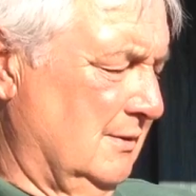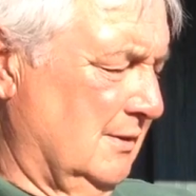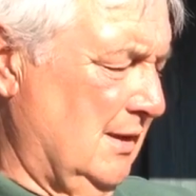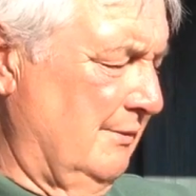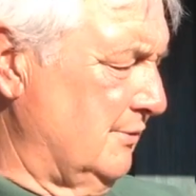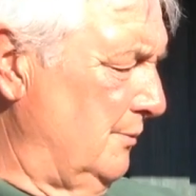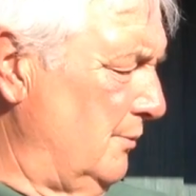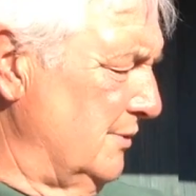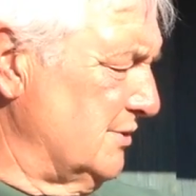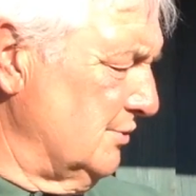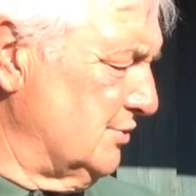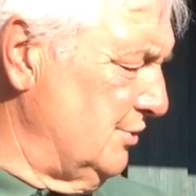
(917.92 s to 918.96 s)
comfortable, it's
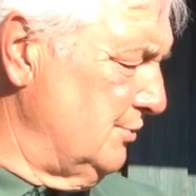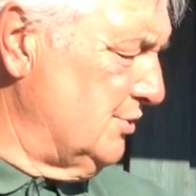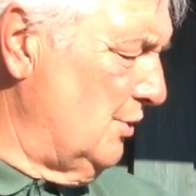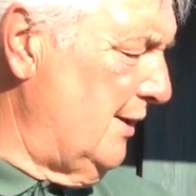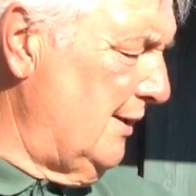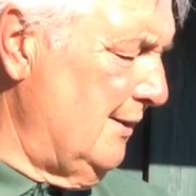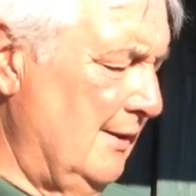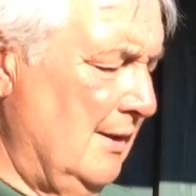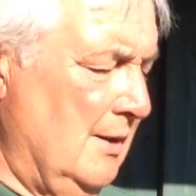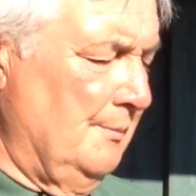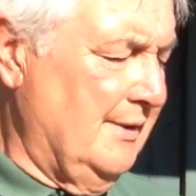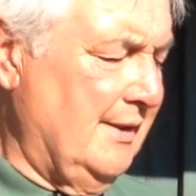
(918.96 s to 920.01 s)
not too tight,
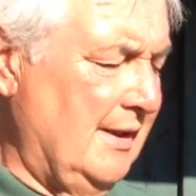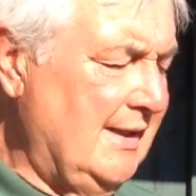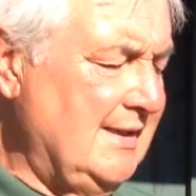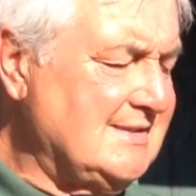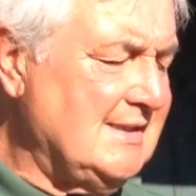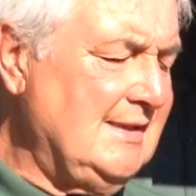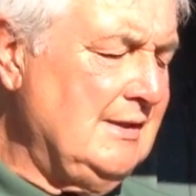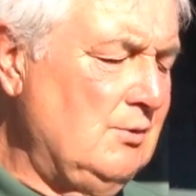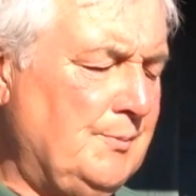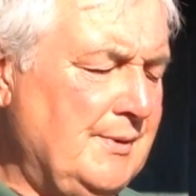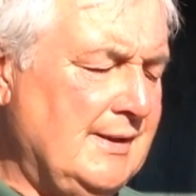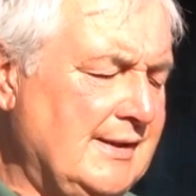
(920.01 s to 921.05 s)
but there is a little
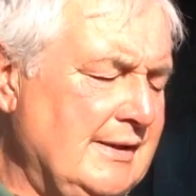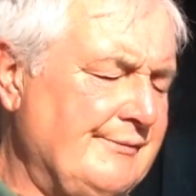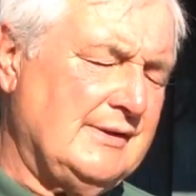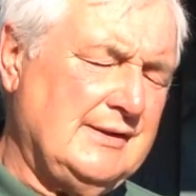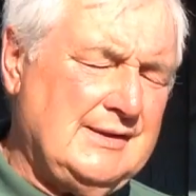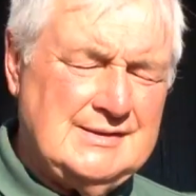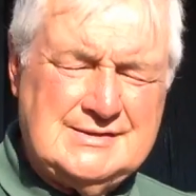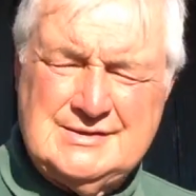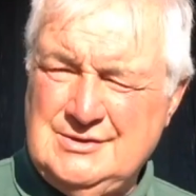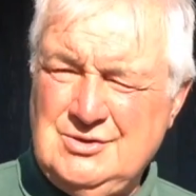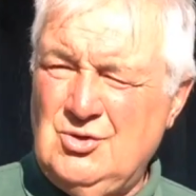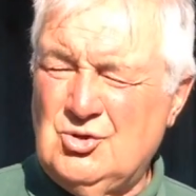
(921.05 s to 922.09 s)
bit of give in this,
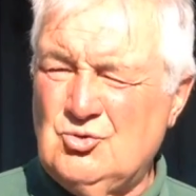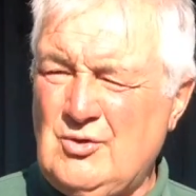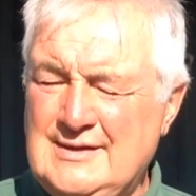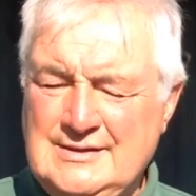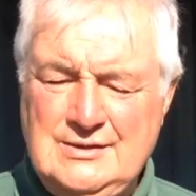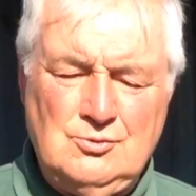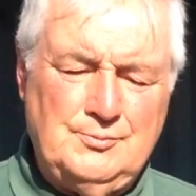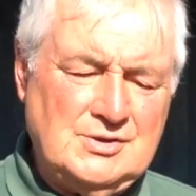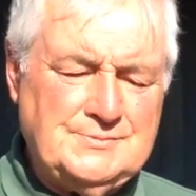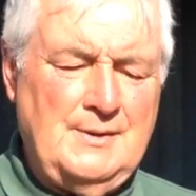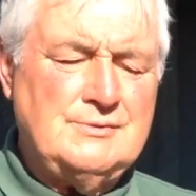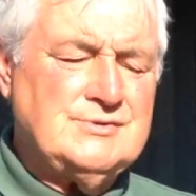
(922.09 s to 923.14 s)
not a great deal, but I
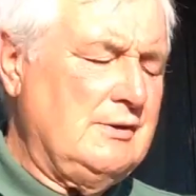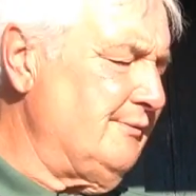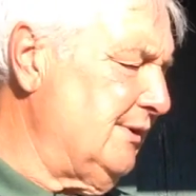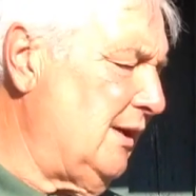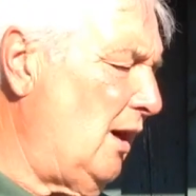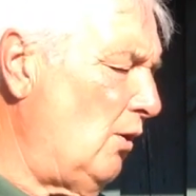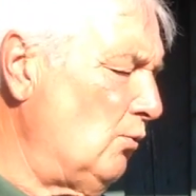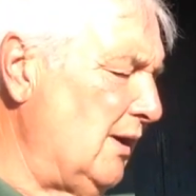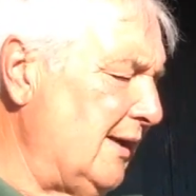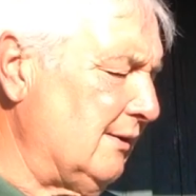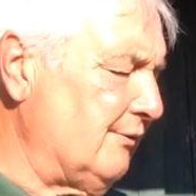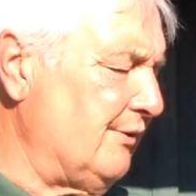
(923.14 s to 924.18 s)
suppose over the whole
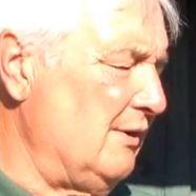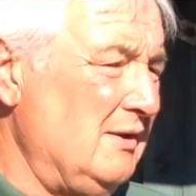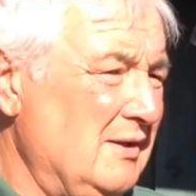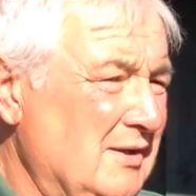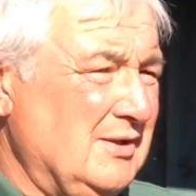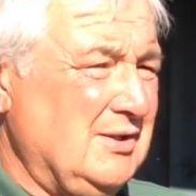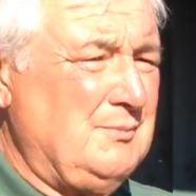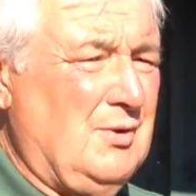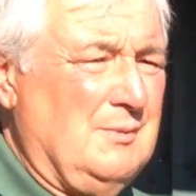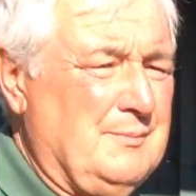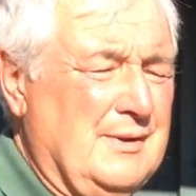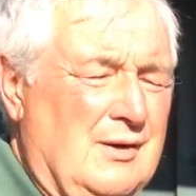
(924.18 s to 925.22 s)
length you
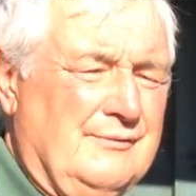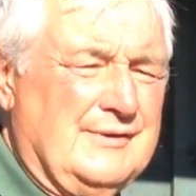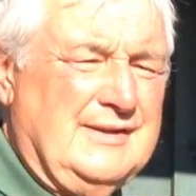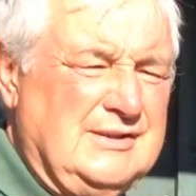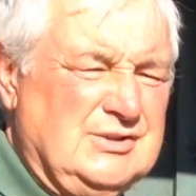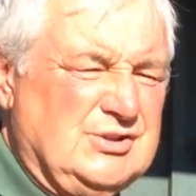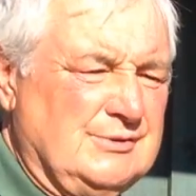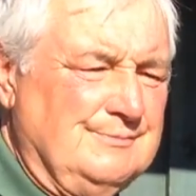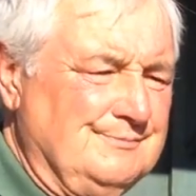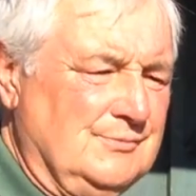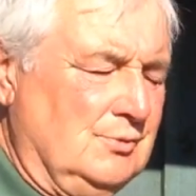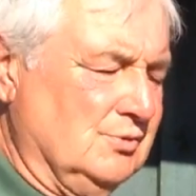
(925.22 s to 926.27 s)
might be half an inch
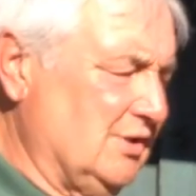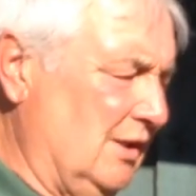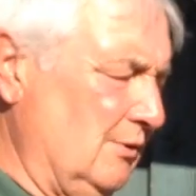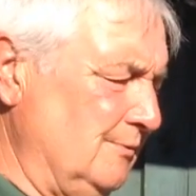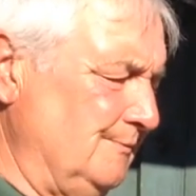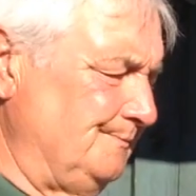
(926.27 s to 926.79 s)
or so.